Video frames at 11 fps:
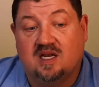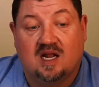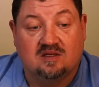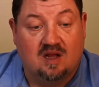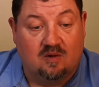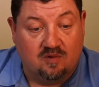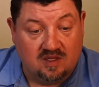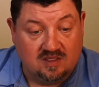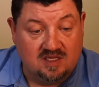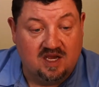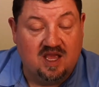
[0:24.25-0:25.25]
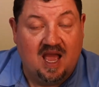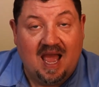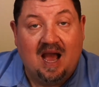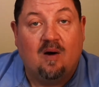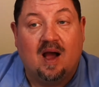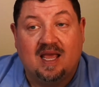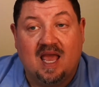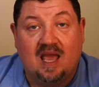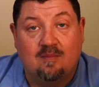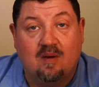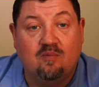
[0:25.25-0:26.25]
And I want to tell you how I
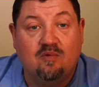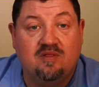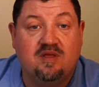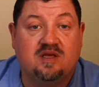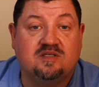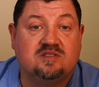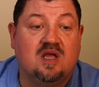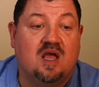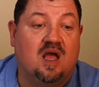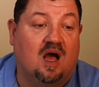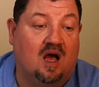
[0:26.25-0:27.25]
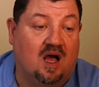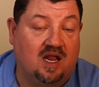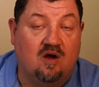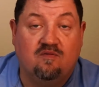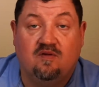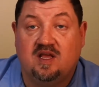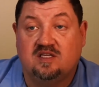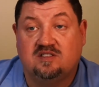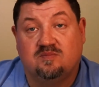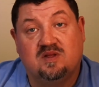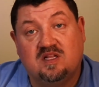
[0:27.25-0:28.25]
came up with this, and hopefully, it's
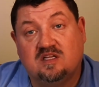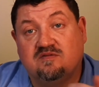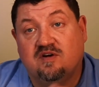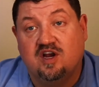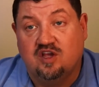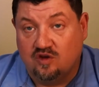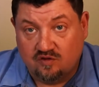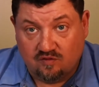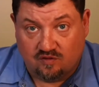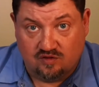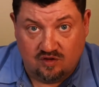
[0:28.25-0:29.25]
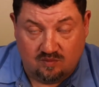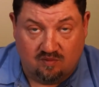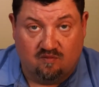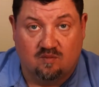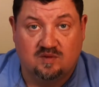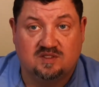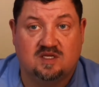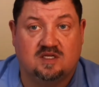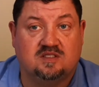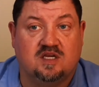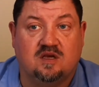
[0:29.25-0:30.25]
something that's very useful to the performance
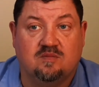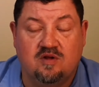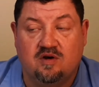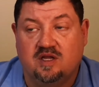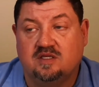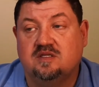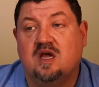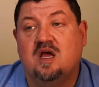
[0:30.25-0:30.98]
testing communities.